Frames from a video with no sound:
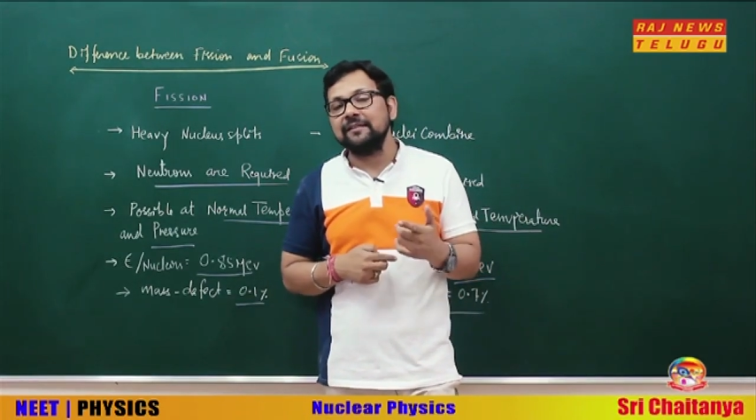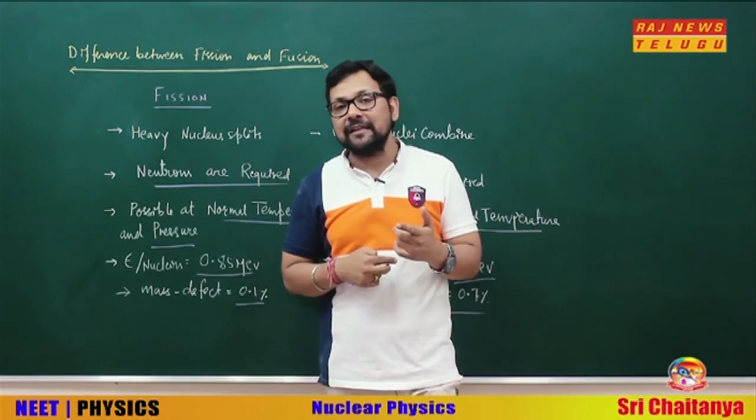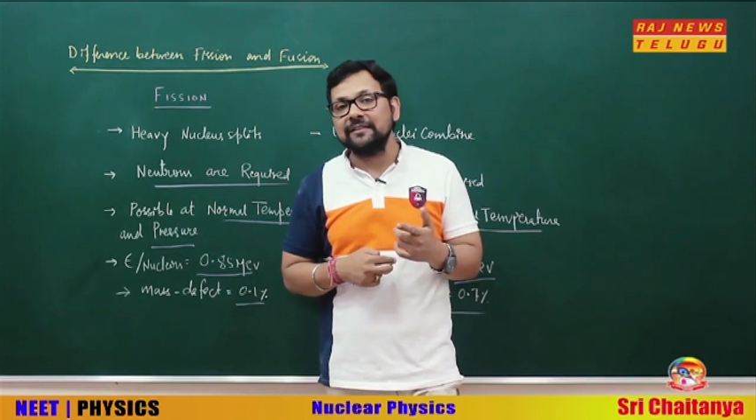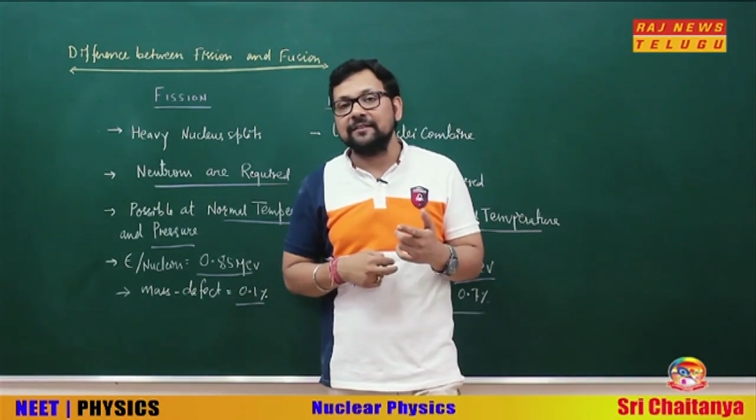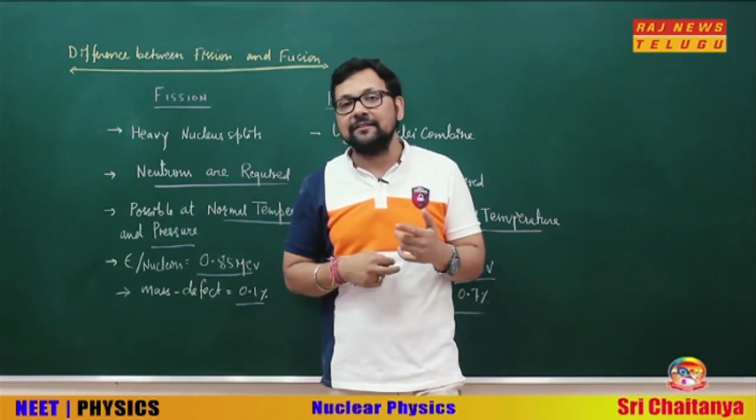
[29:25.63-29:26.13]

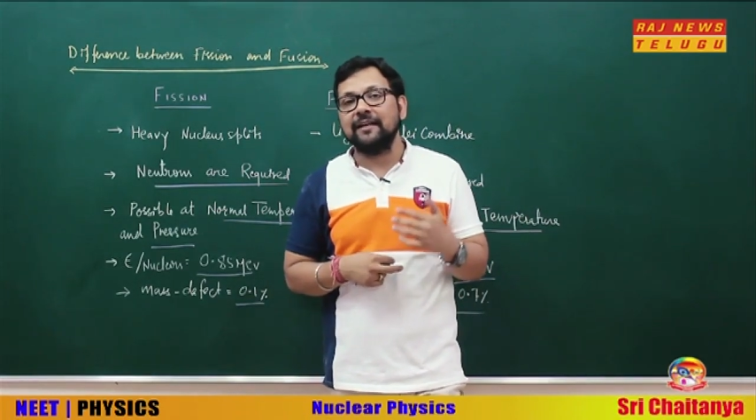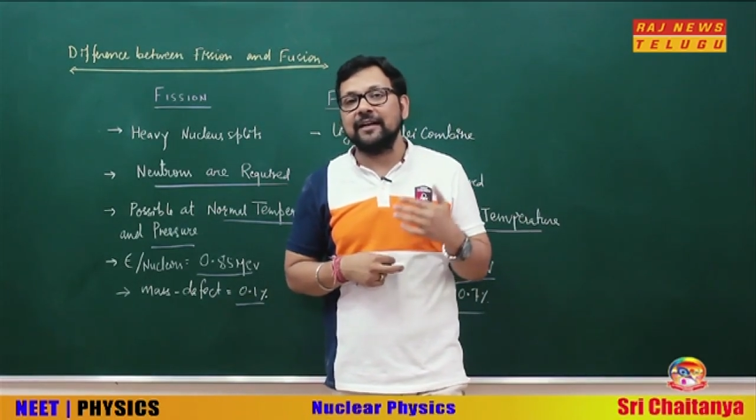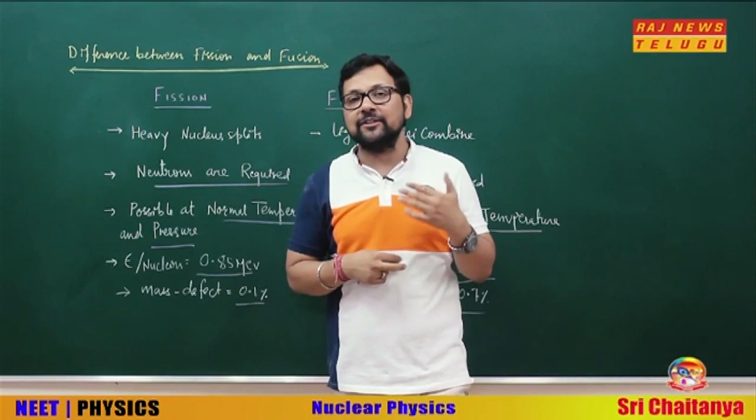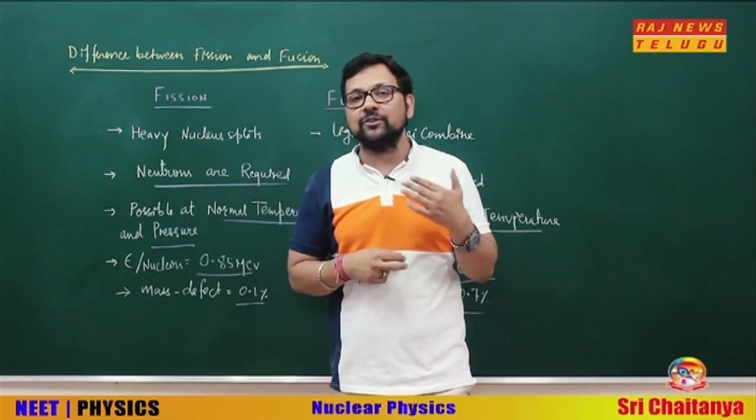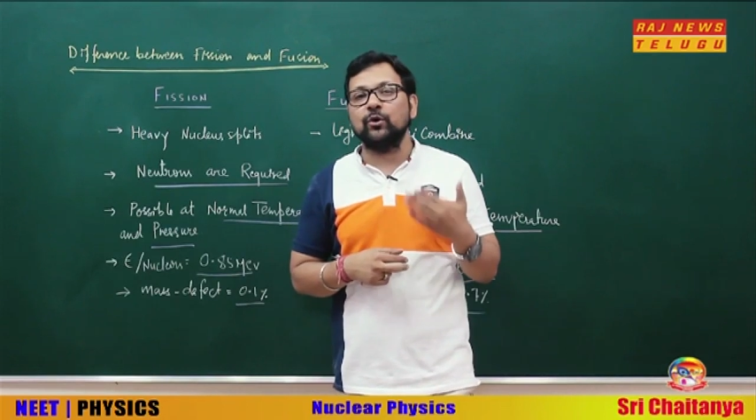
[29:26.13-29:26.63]
lecture
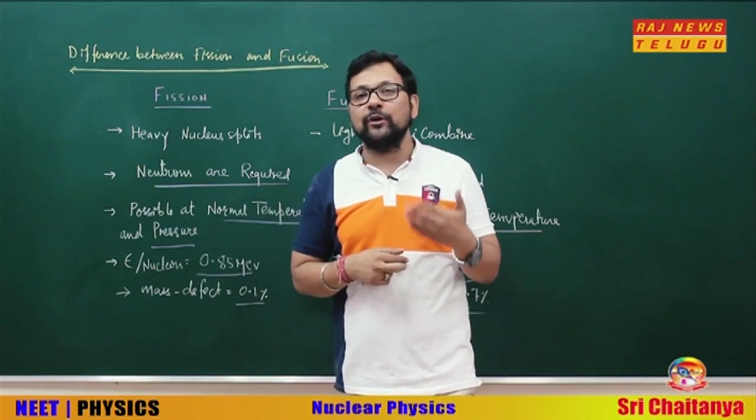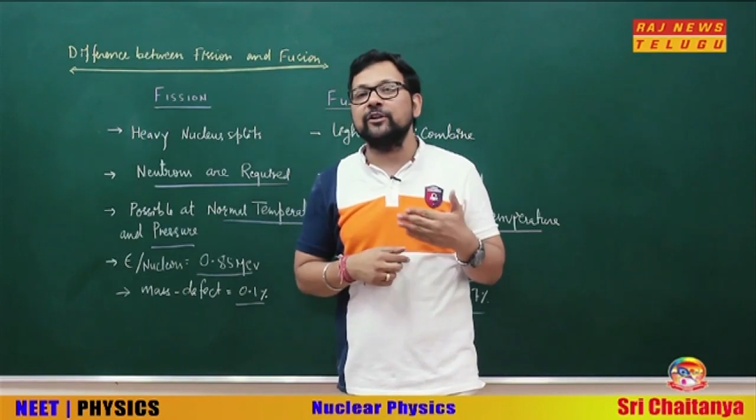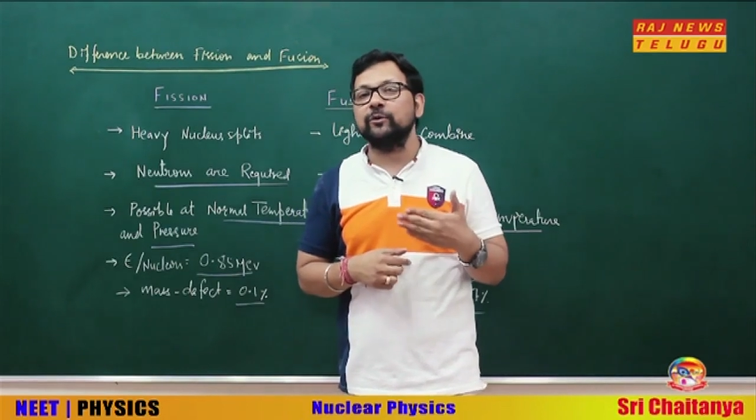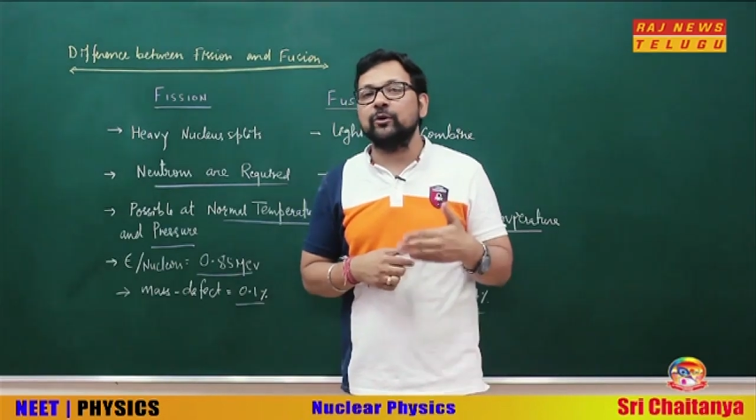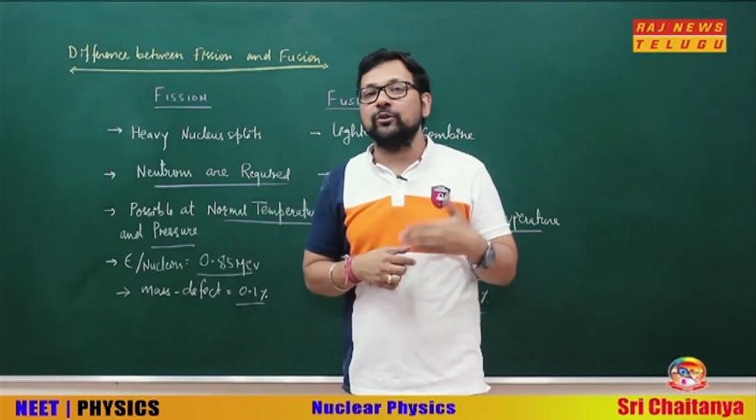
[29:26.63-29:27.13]
that is going
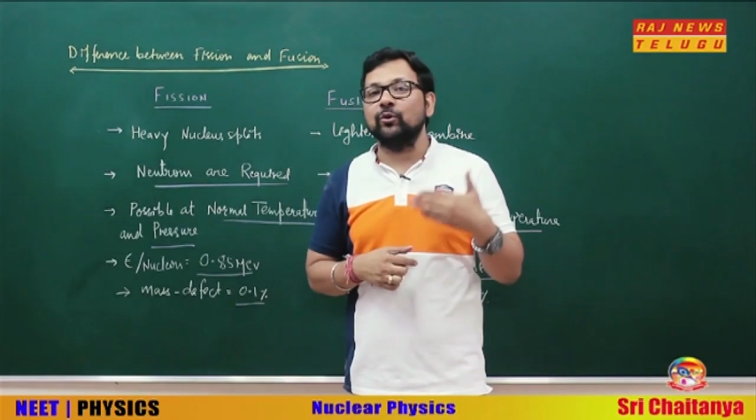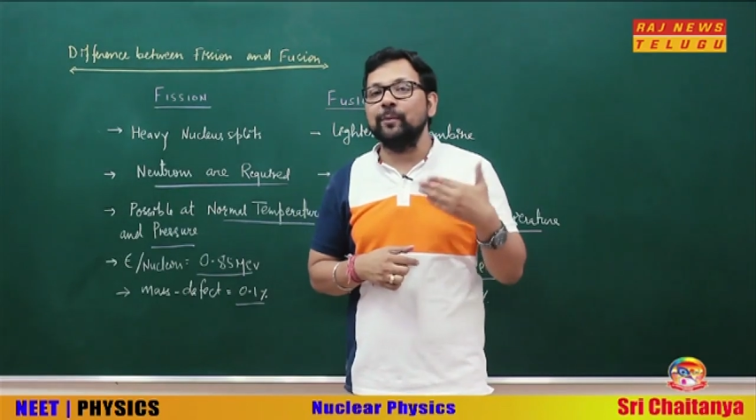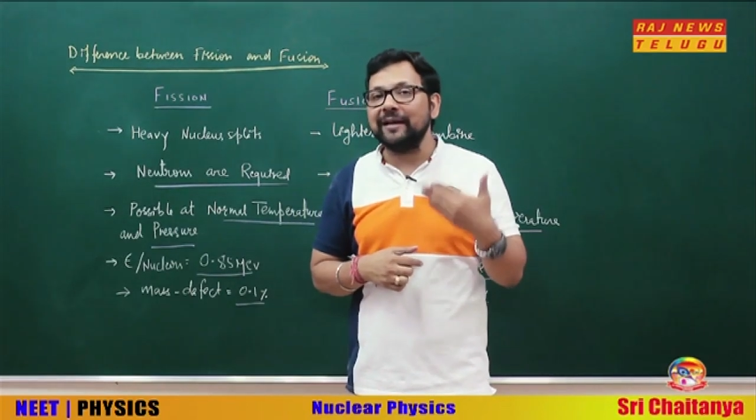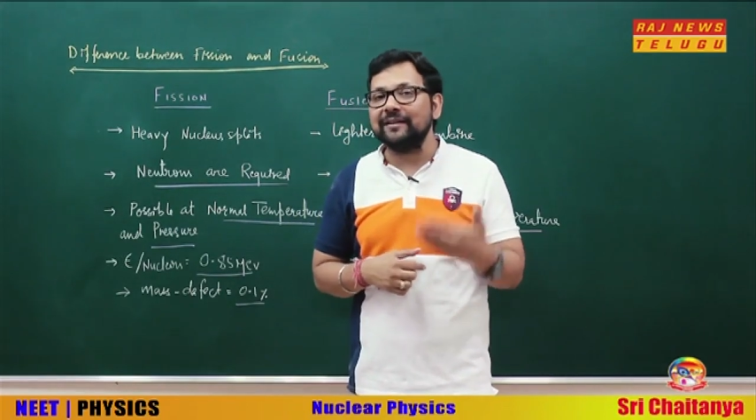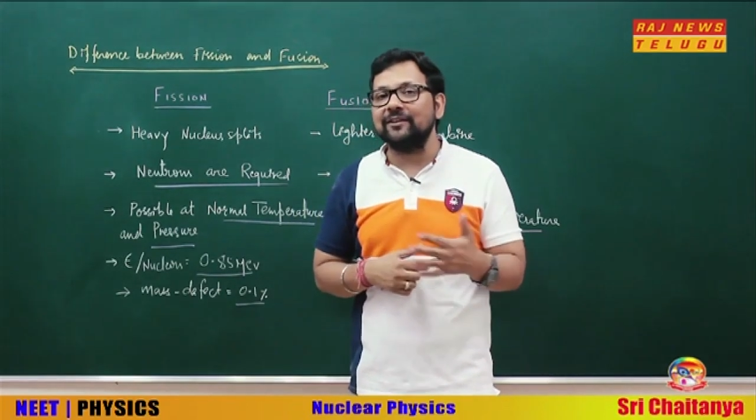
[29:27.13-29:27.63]
to be on
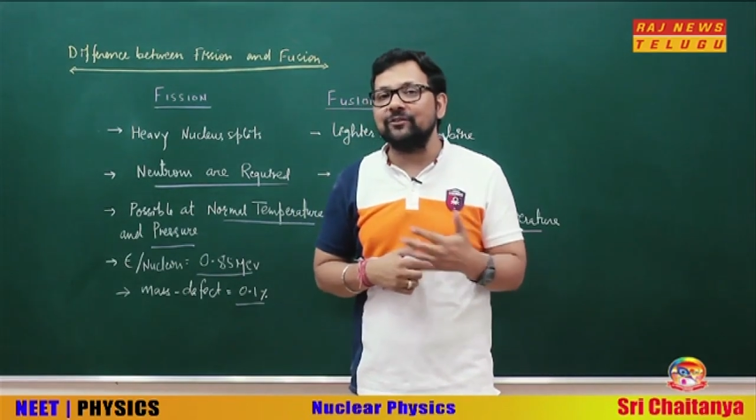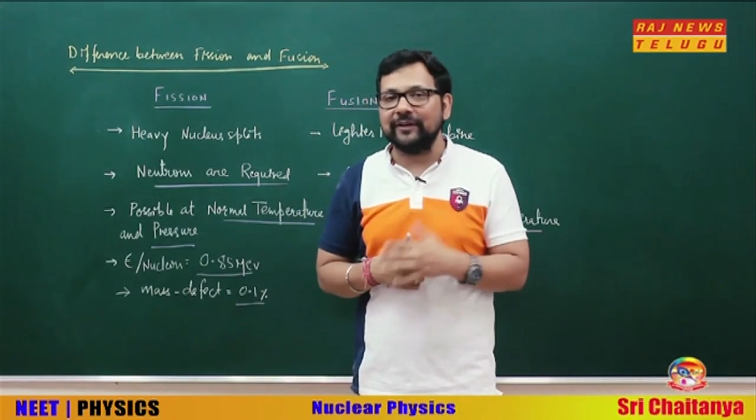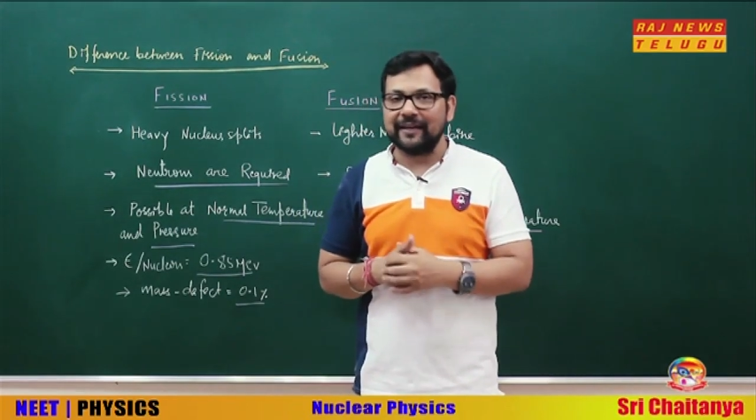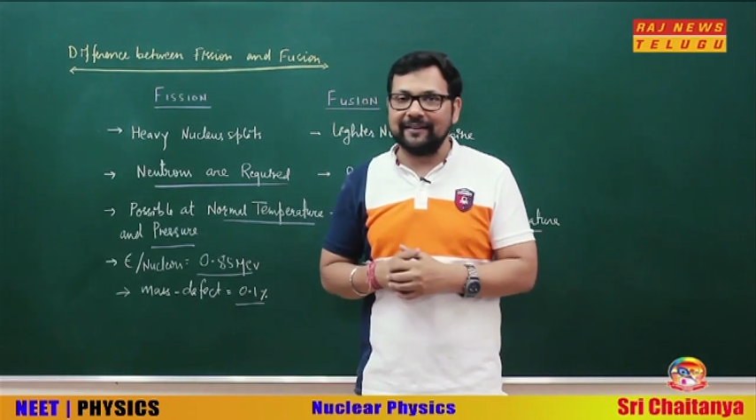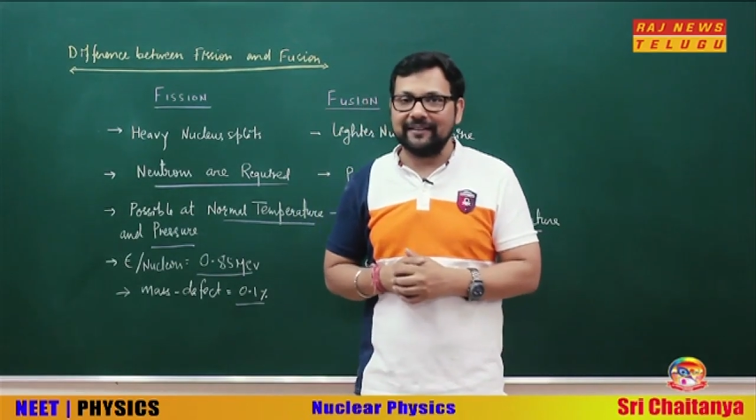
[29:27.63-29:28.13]
numerical
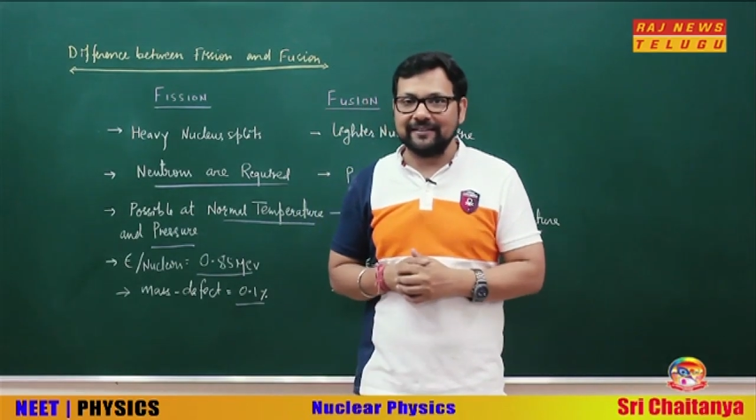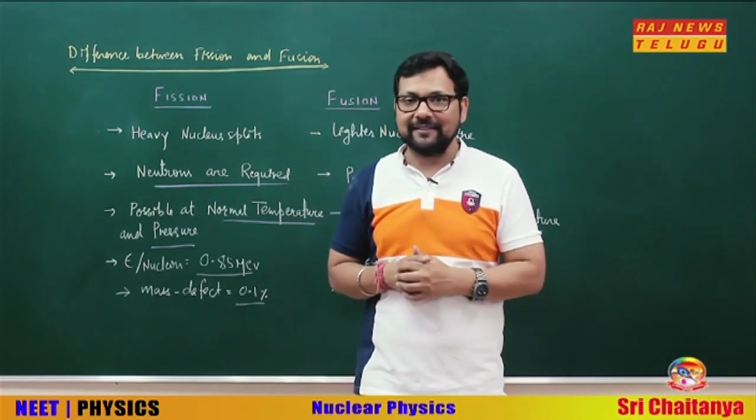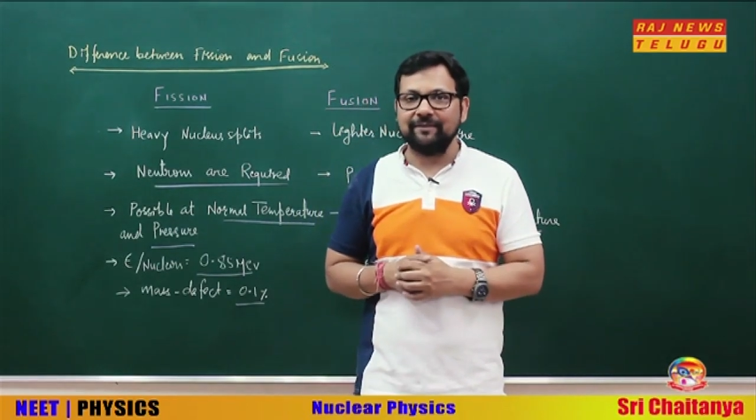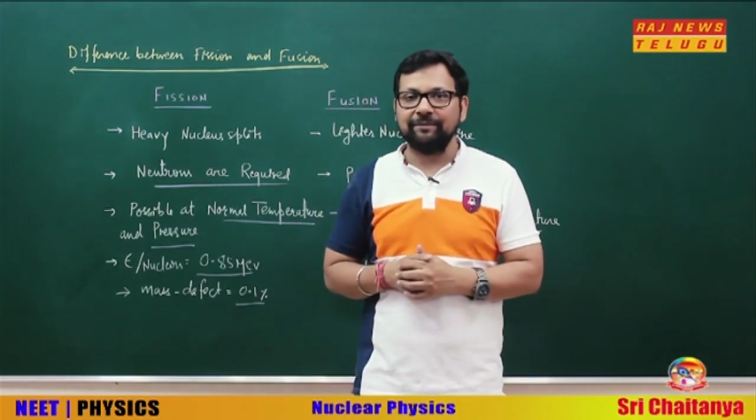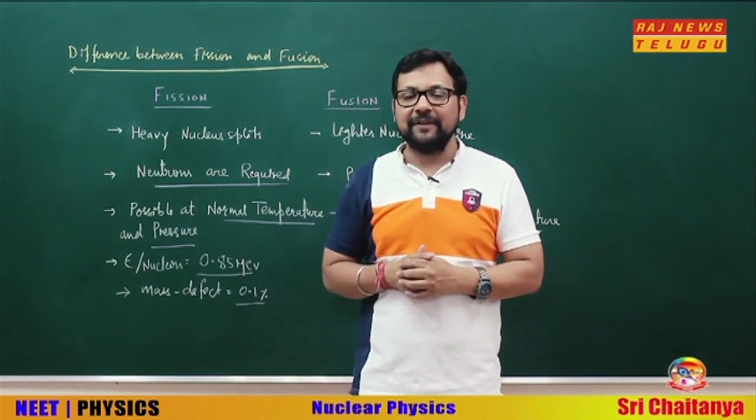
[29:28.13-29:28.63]
varieties.